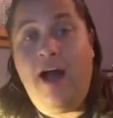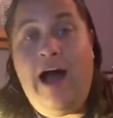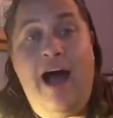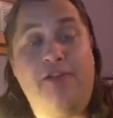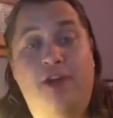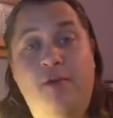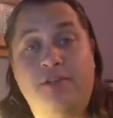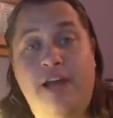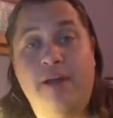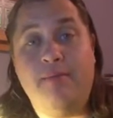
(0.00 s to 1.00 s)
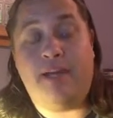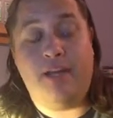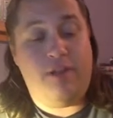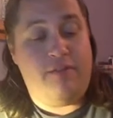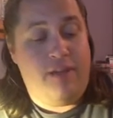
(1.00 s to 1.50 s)
I thought it was time to make
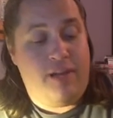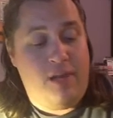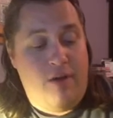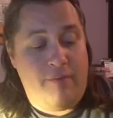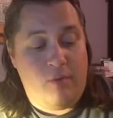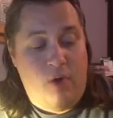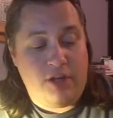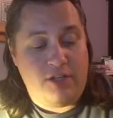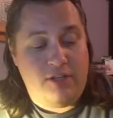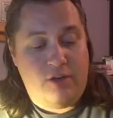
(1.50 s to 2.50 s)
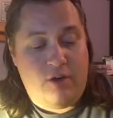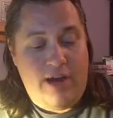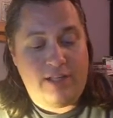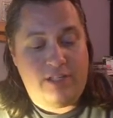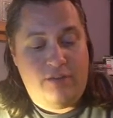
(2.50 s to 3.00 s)
another video. I've been watching your
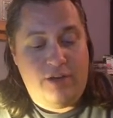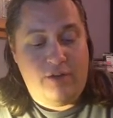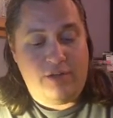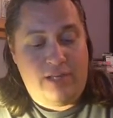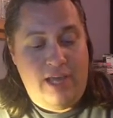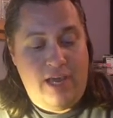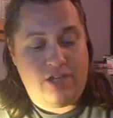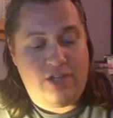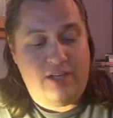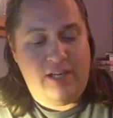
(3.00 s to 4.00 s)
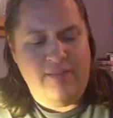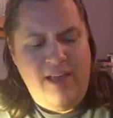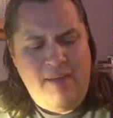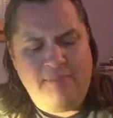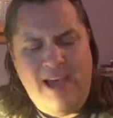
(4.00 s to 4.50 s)
guys' videos occasionally.
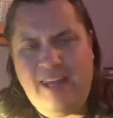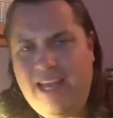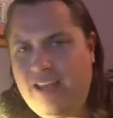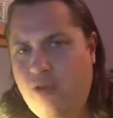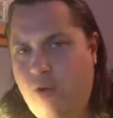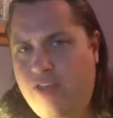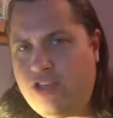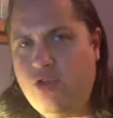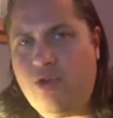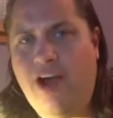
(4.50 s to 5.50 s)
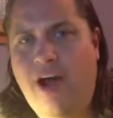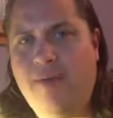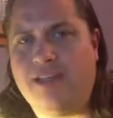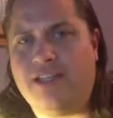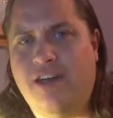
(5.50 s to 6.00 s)
Not liking the way this new
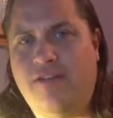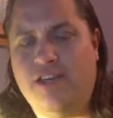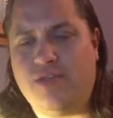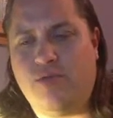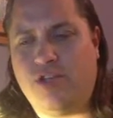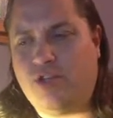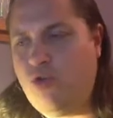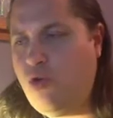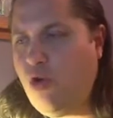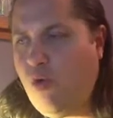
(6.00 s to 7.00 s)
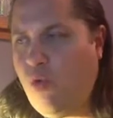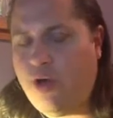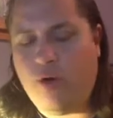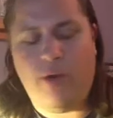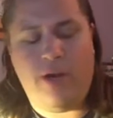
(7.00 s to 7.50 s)
comment stuff is with this Google
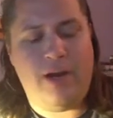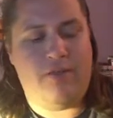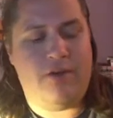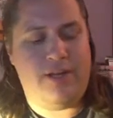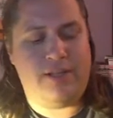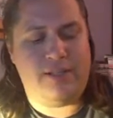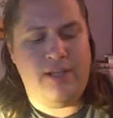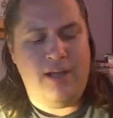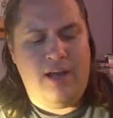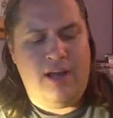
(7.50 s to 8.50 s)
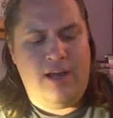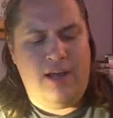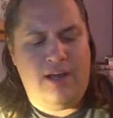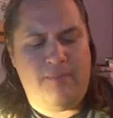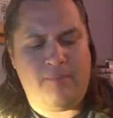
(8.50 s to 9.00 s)
One or whatever it is.
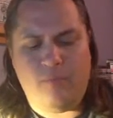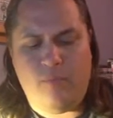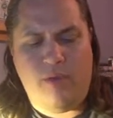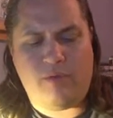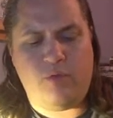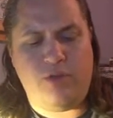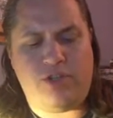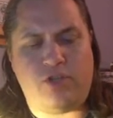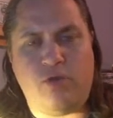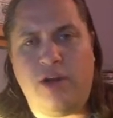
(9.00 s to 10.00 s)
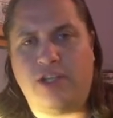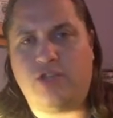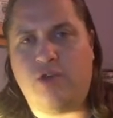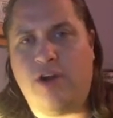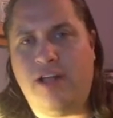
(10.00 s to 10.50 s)
It's
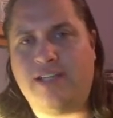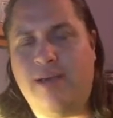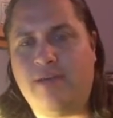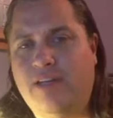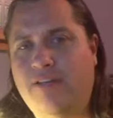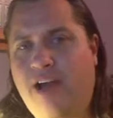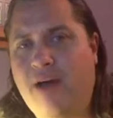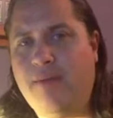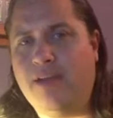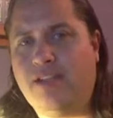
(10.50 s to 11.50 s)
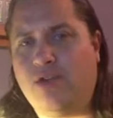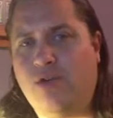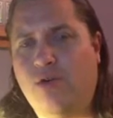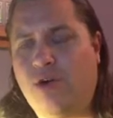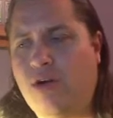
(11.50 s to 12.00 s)
struggle at times to leave comments
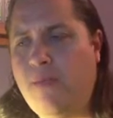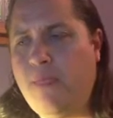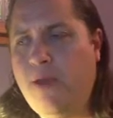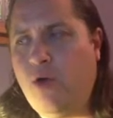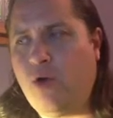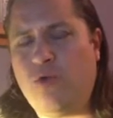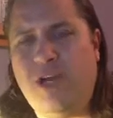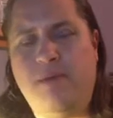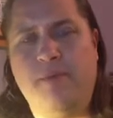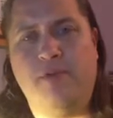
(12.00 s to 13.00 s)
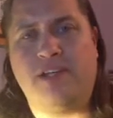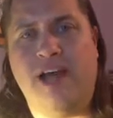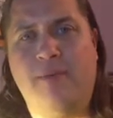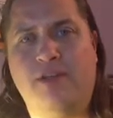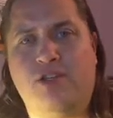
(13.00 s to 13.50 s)
or read people's
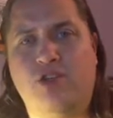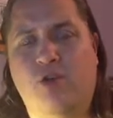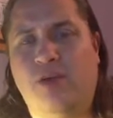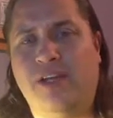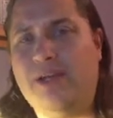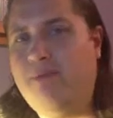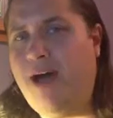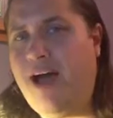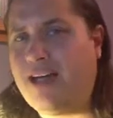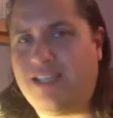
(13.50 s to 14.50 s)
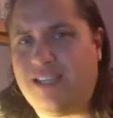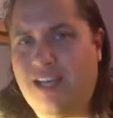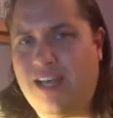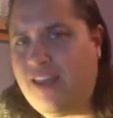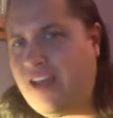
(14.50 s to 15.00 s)
comments. There's no real inbox
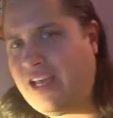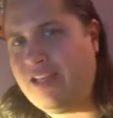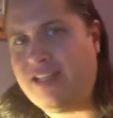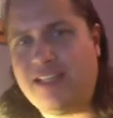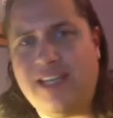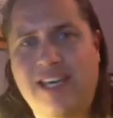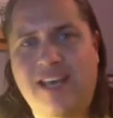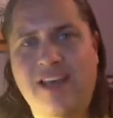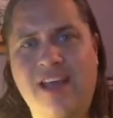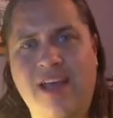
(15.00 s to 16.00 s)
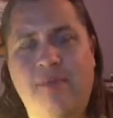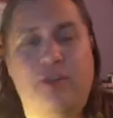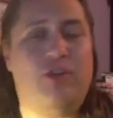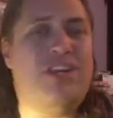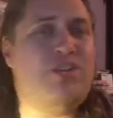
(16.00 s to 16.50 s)
that I can see, but
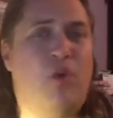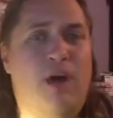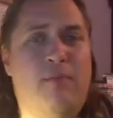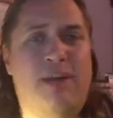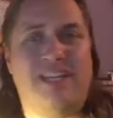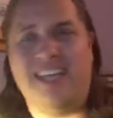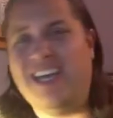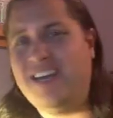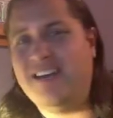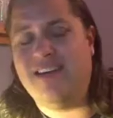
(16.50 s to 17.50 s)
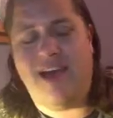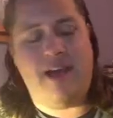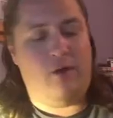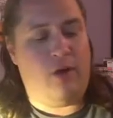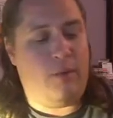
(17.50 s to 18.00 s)
there is one, but it's hidden.
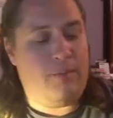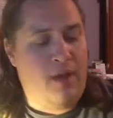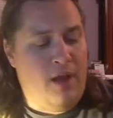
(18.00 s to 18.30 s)
I don't know.